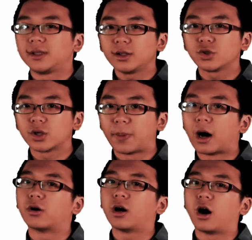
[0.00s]
10 to the
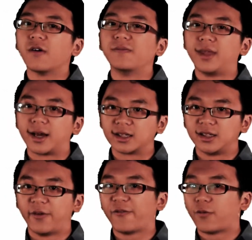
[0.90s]
power of
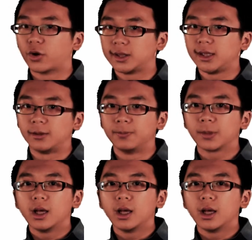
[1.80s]
negative 14.